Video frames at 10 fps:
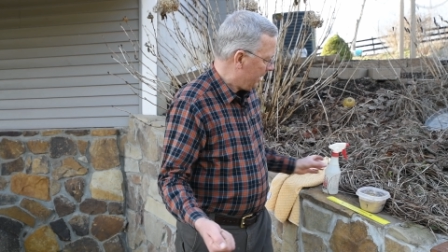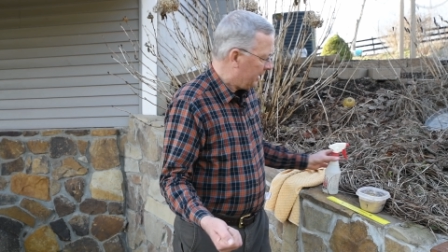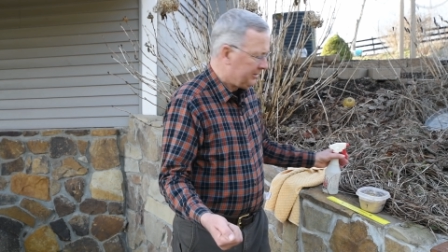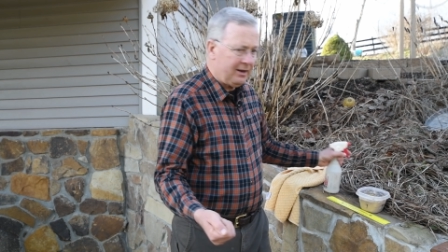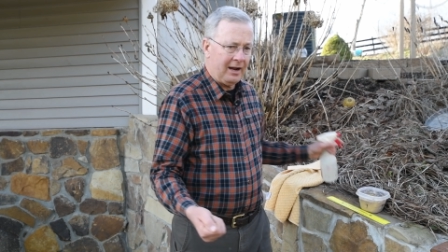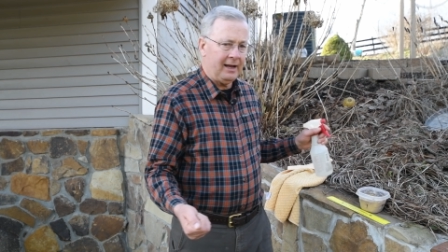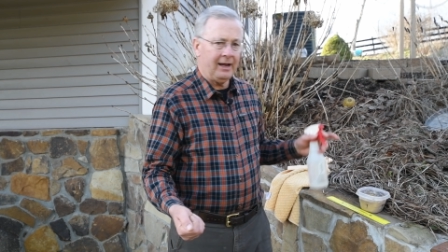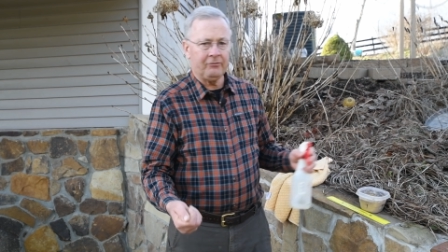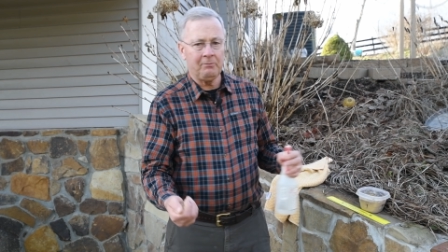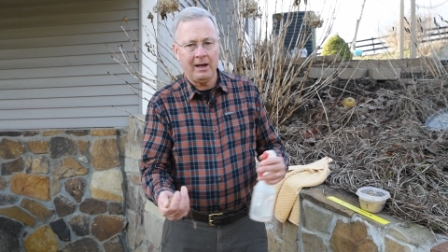And then I
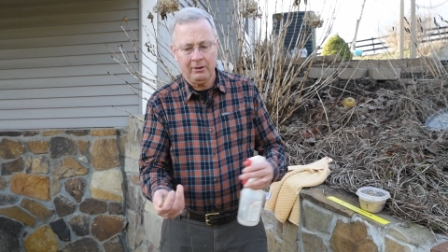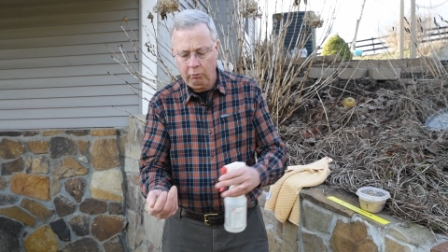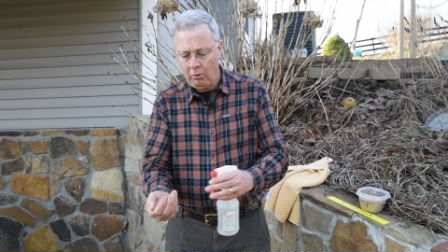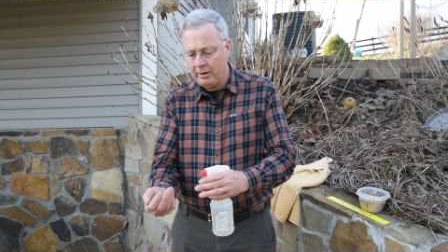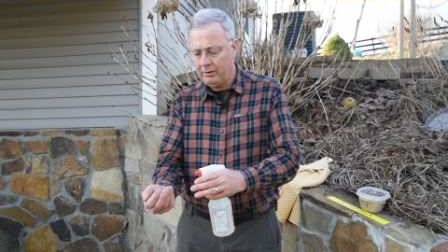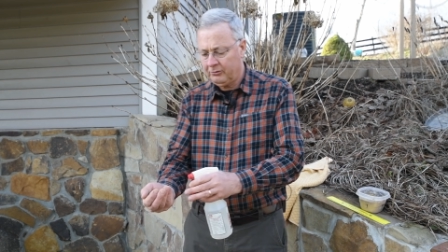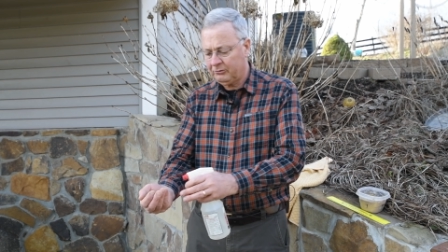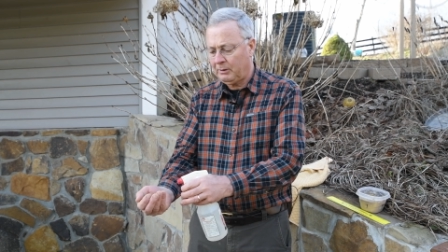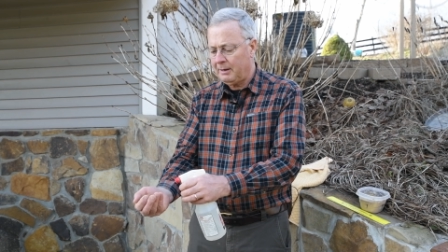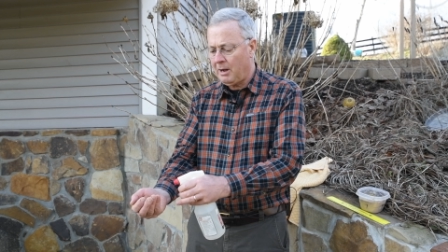have my water
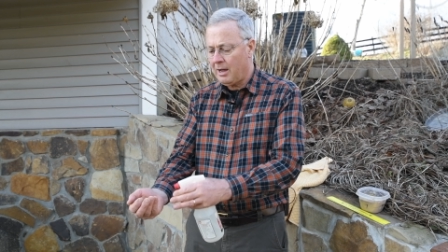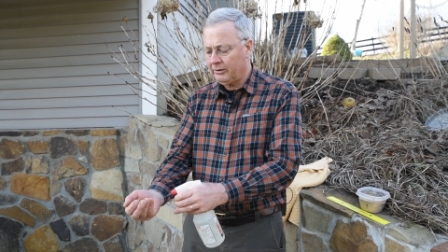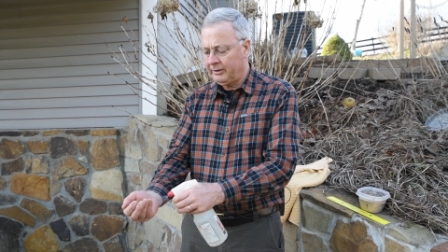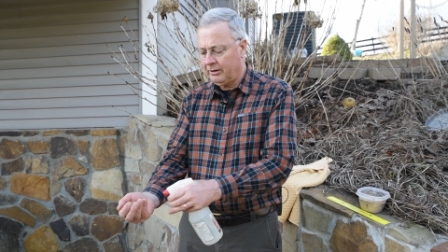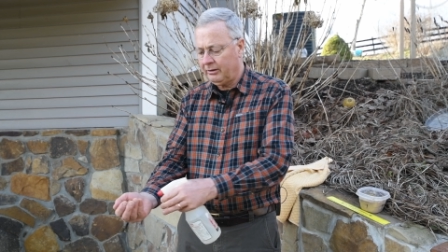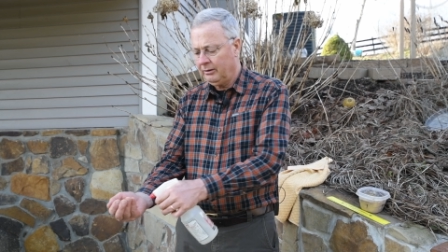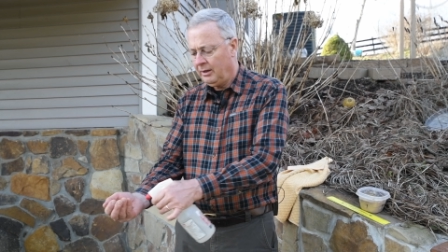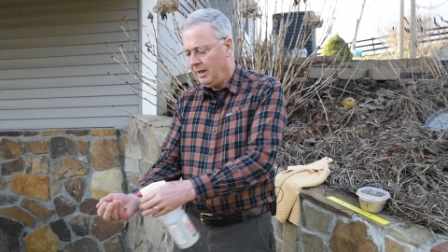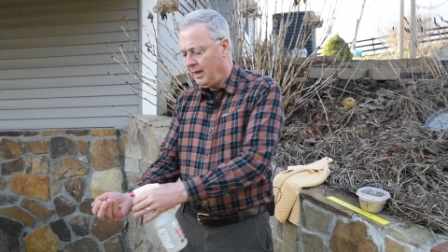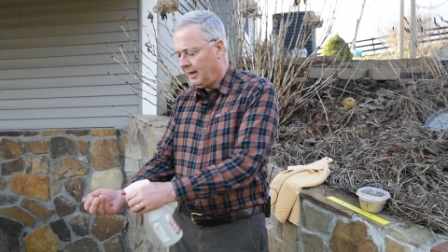spray bottle here,
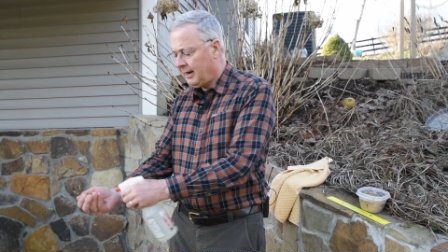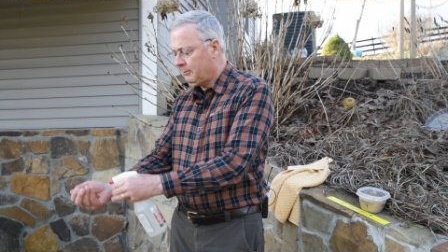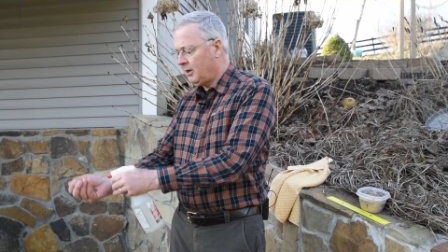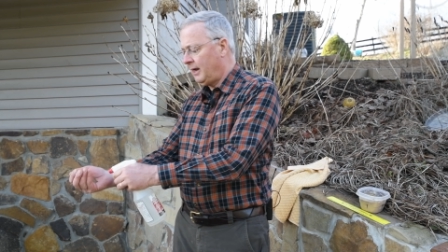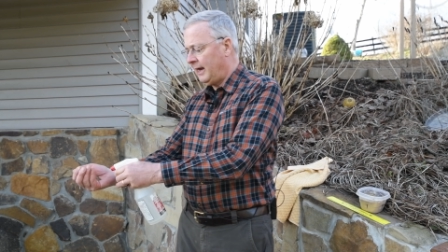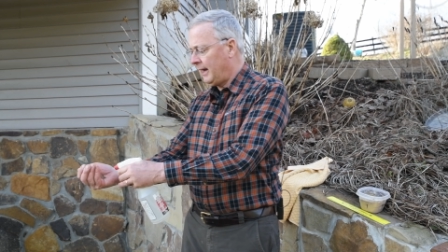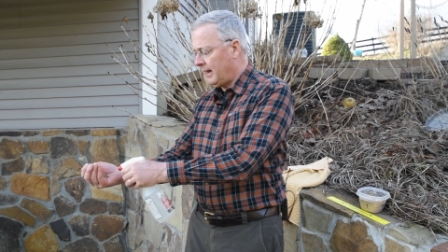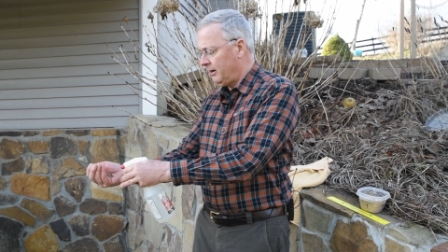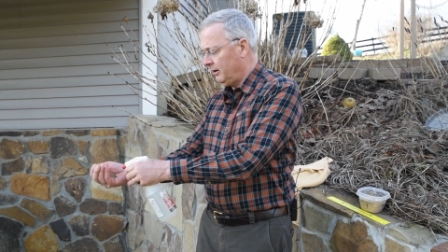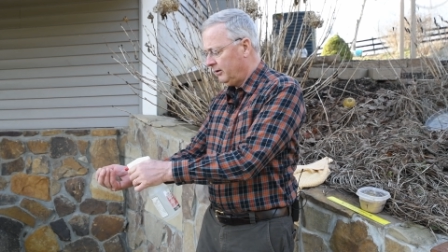and I'm going to
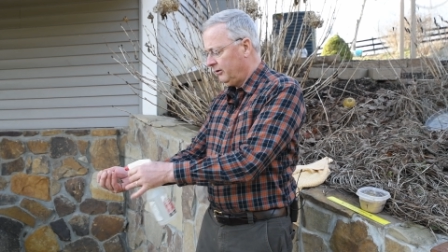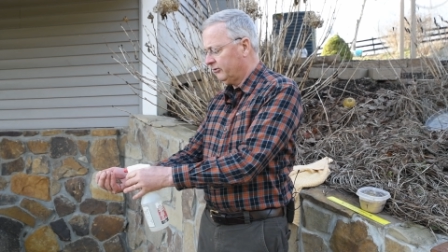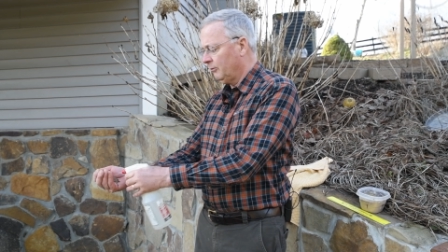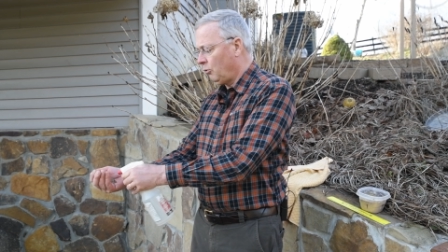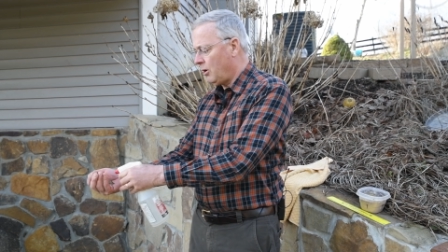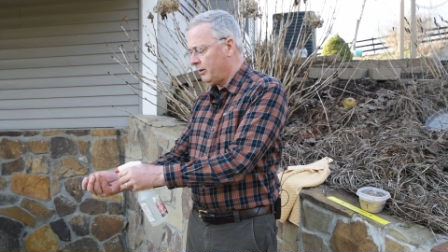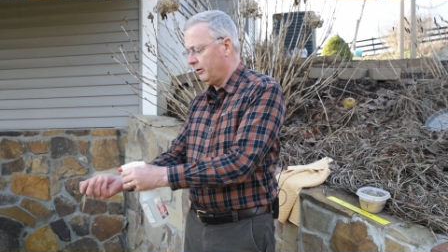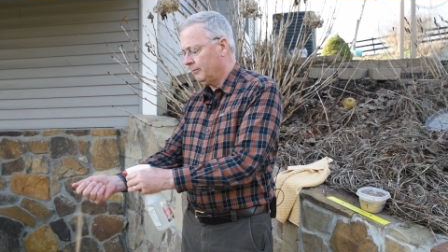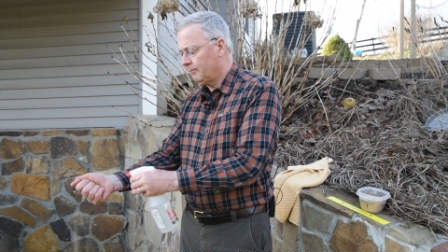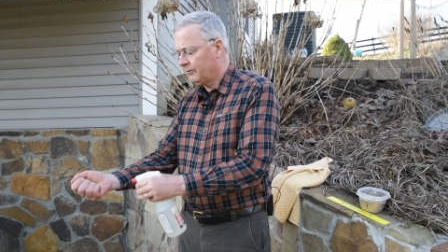add some water
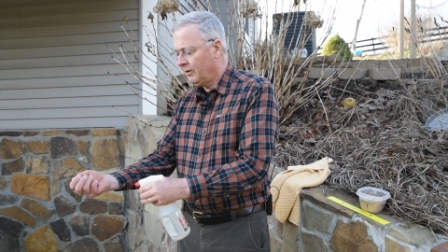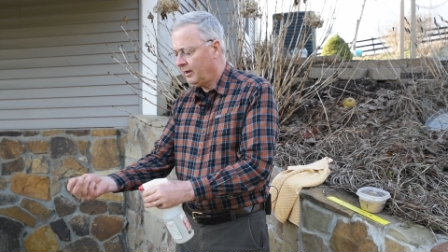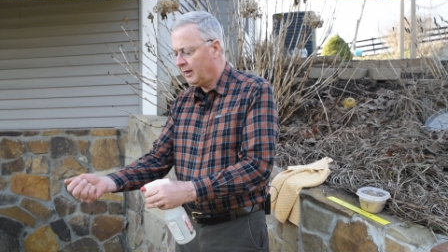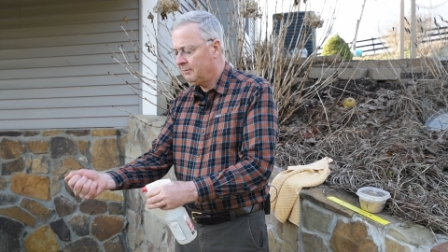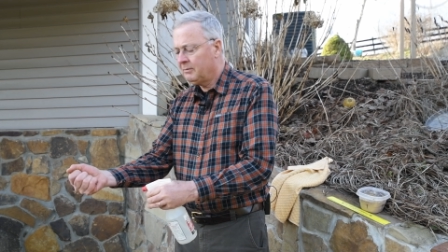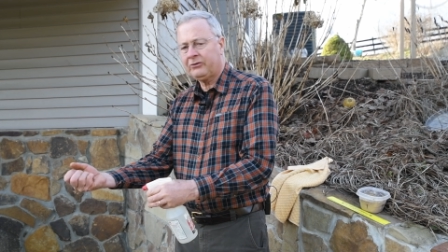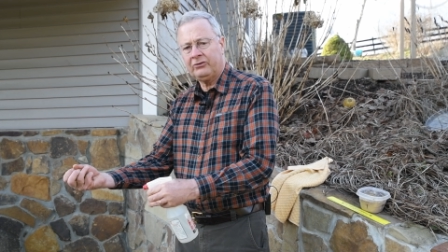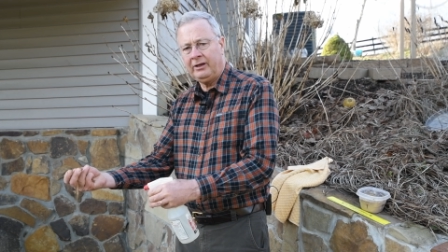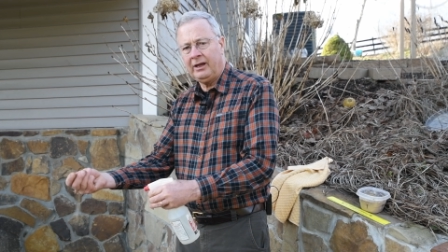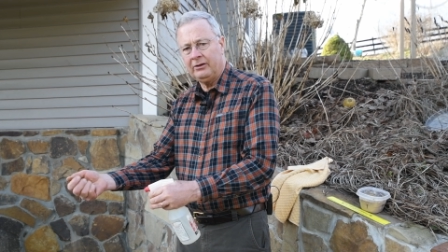and mix
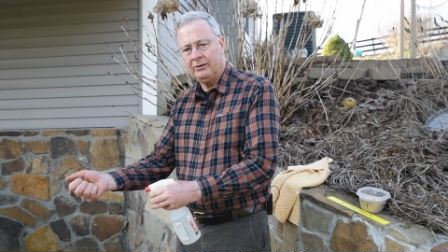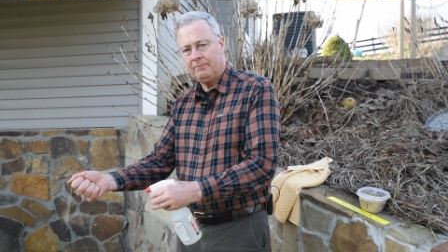it in.